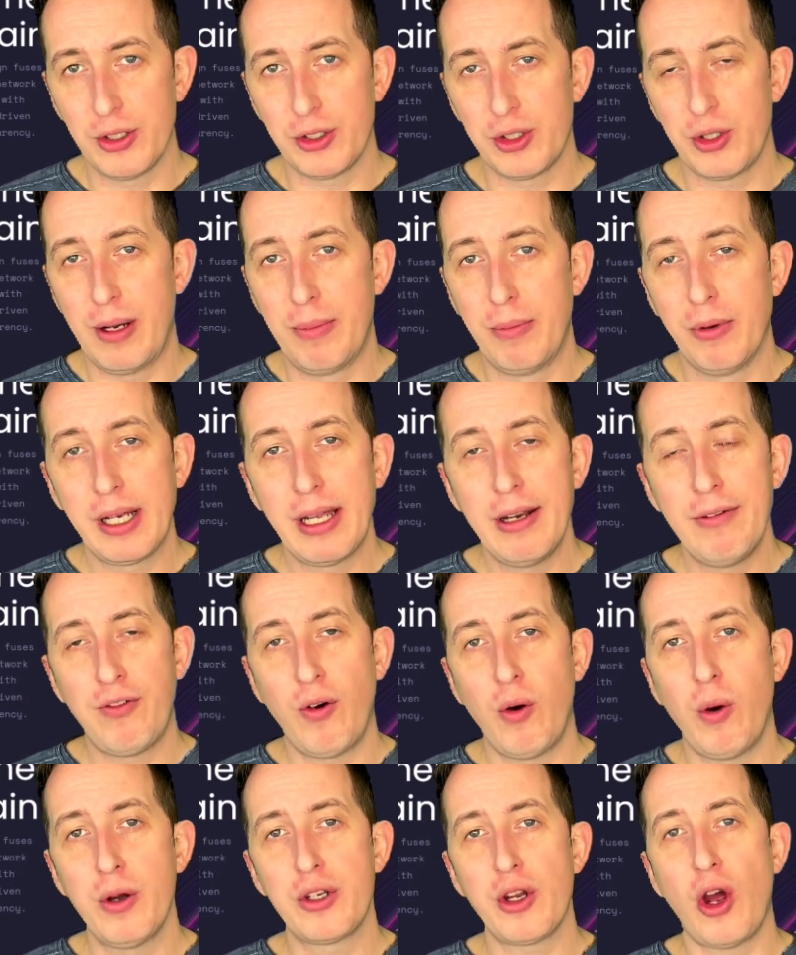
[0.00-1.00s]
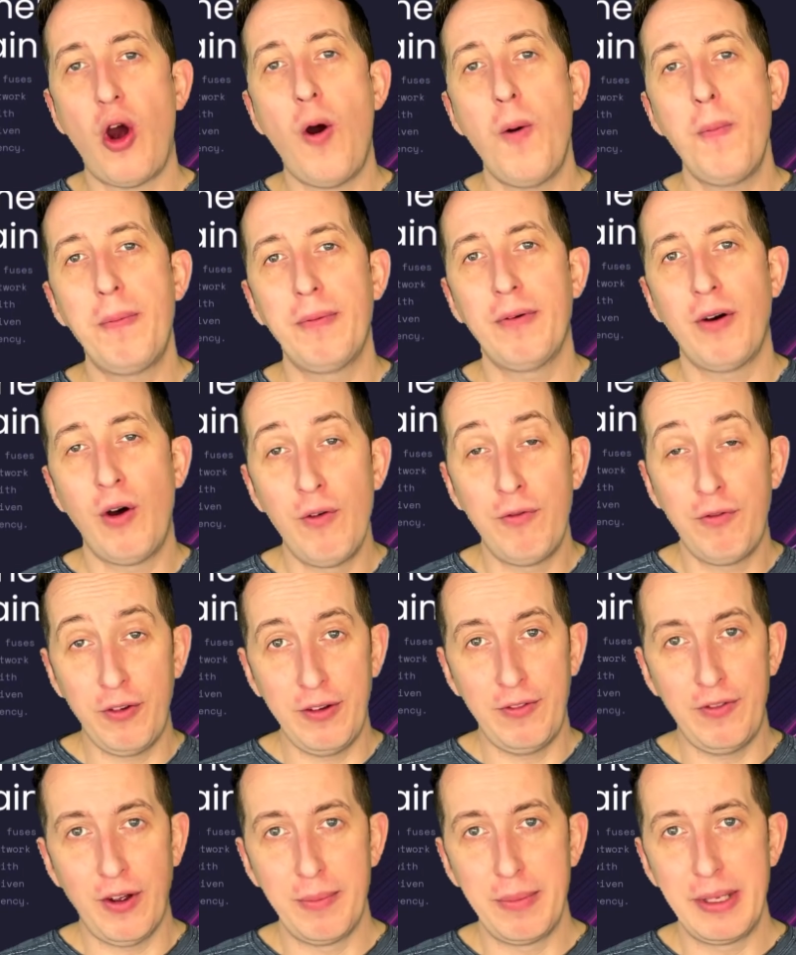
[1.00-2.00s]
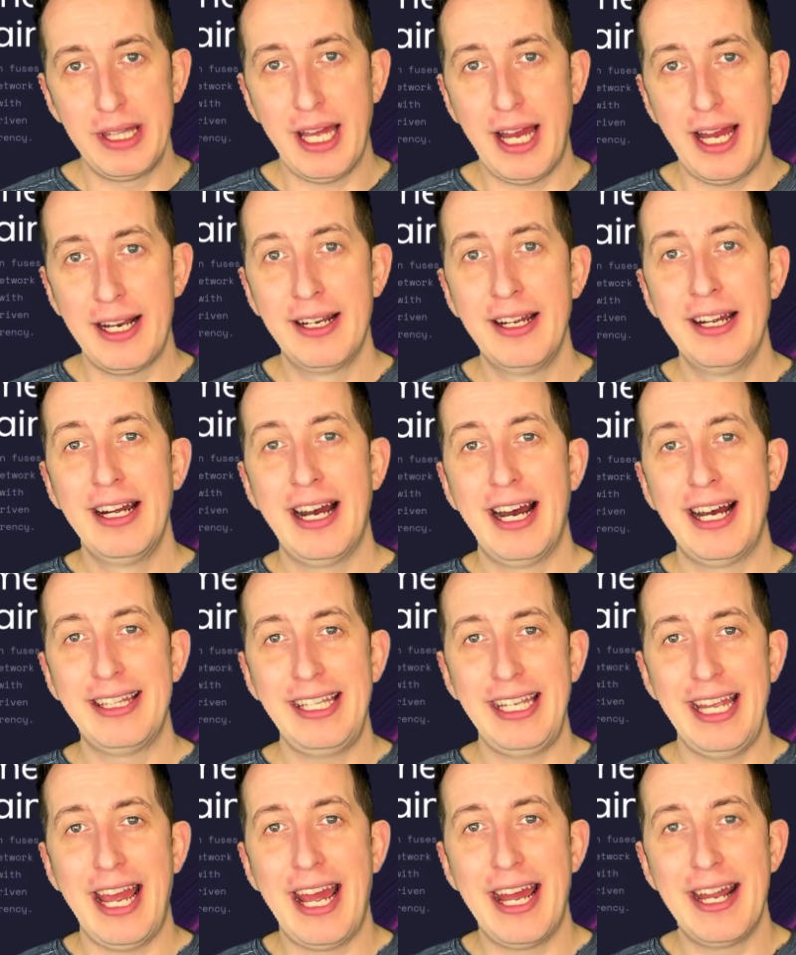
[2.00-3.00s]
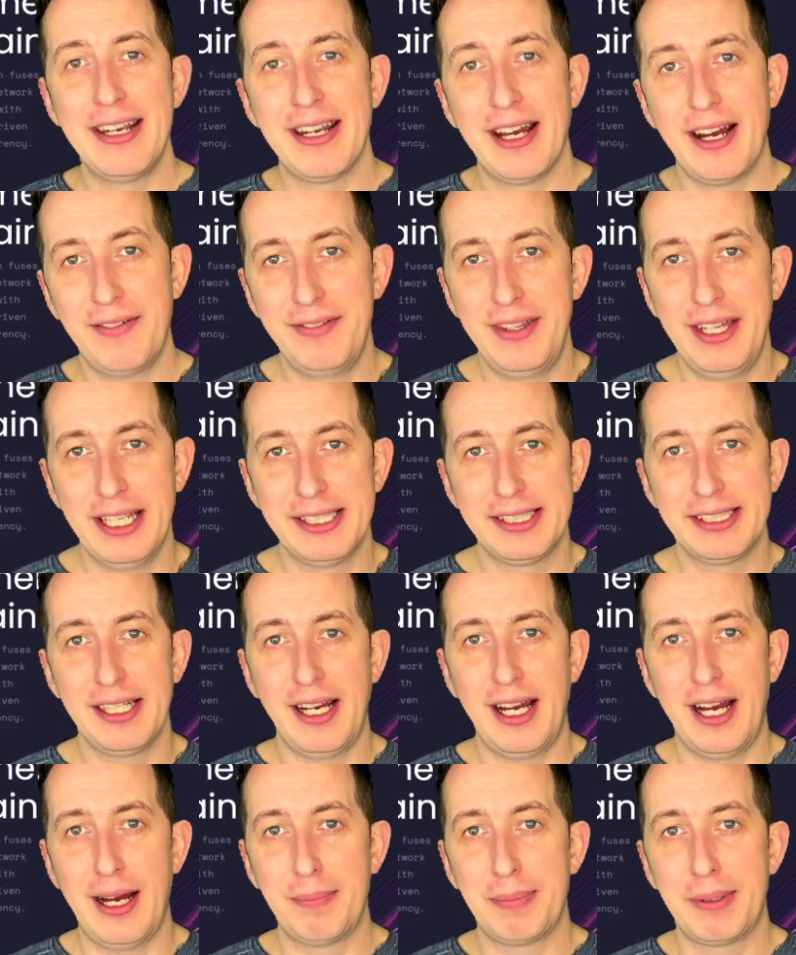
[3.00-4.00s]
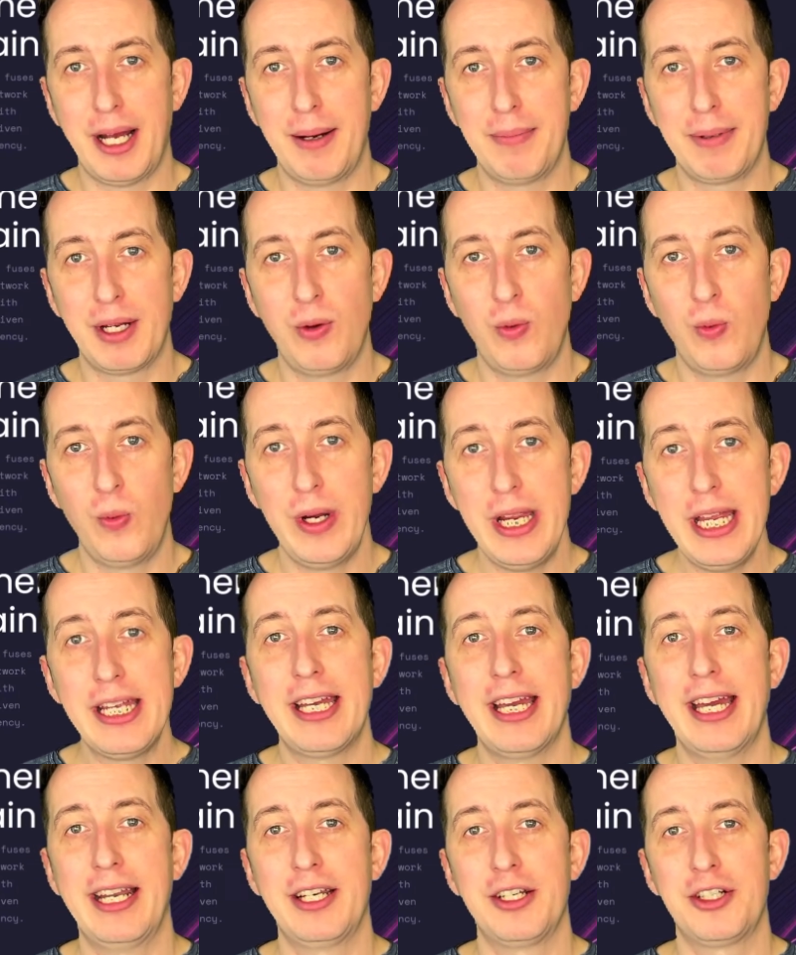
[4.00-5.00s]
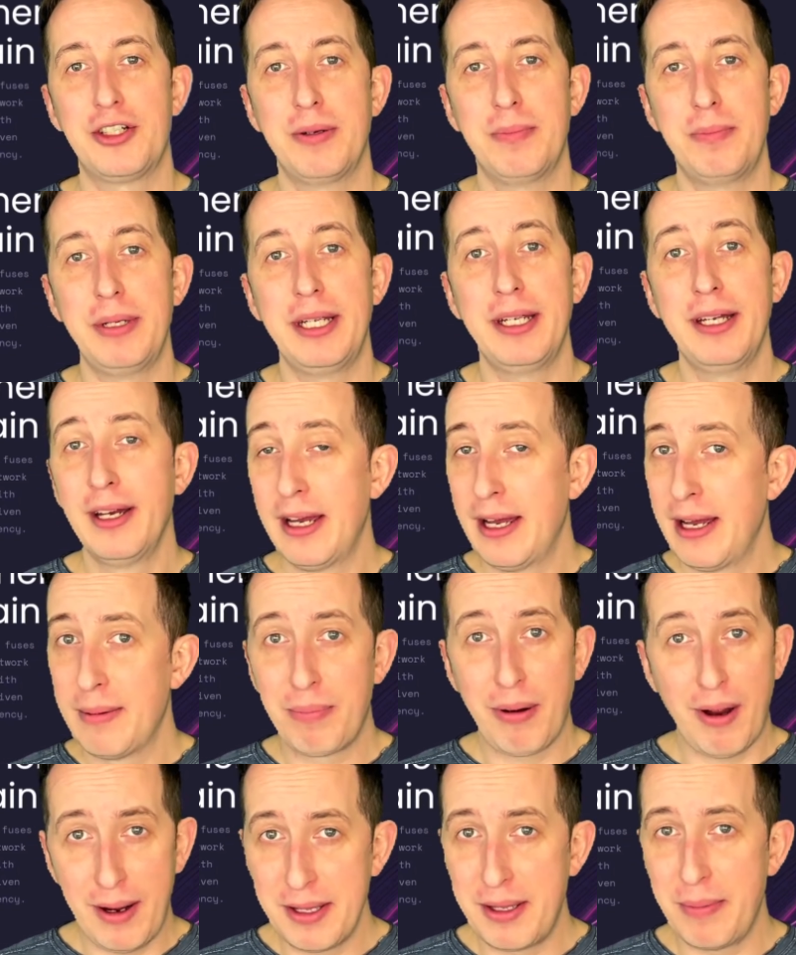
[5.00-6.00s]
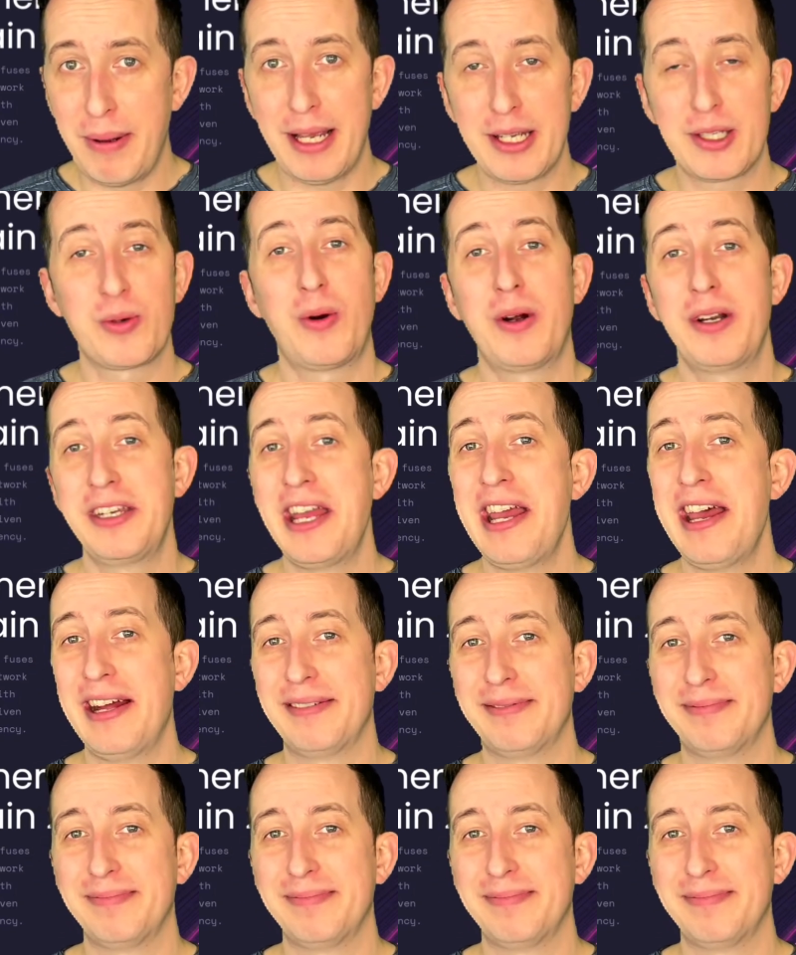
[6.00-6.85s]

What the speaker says: So I'm looking forward to hopefully filming that at the end of this upcoming week, and it should be probably the best one yet.